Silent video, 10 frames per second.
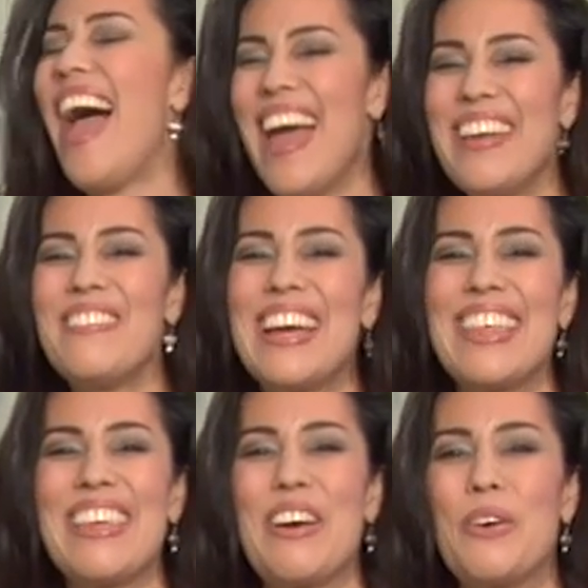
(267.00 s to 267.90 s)
Anyway,
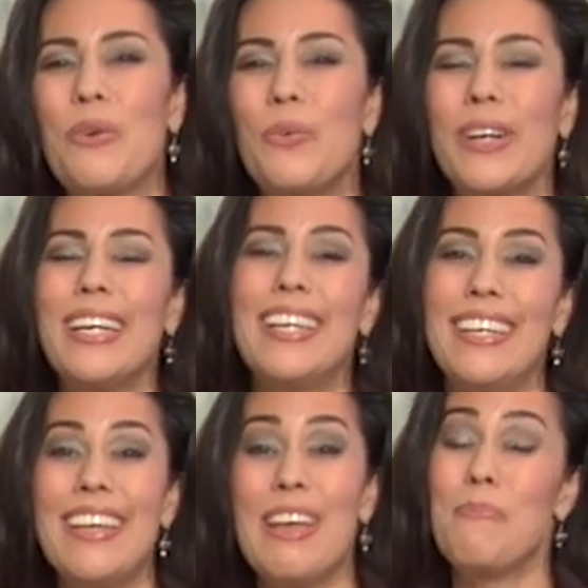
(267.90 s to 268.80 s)
though, we're
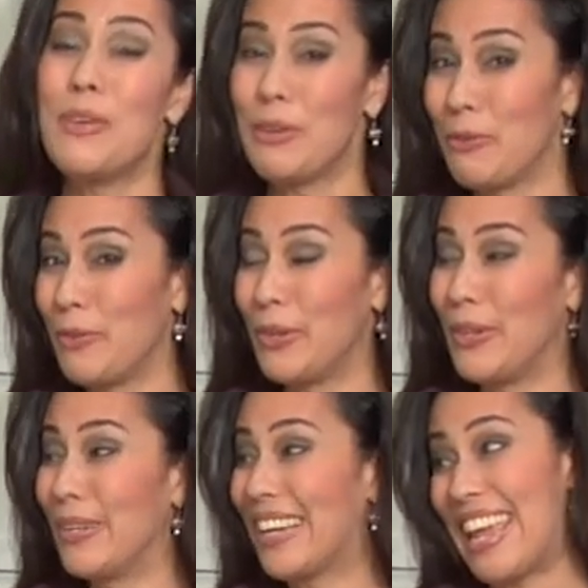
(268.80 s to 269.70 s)
in a
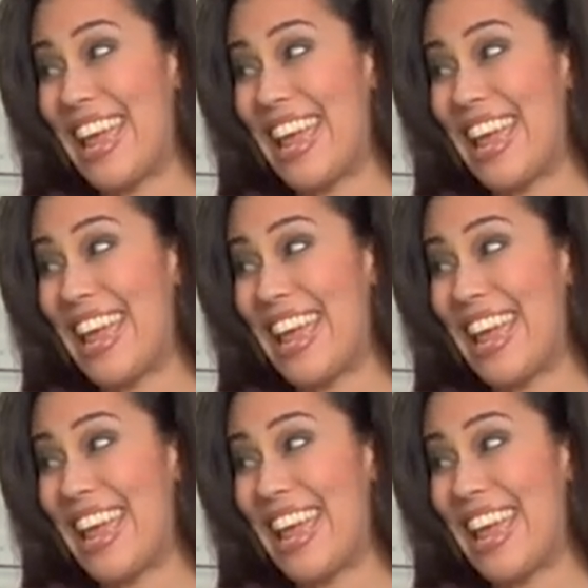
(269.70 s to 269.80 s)
beautiful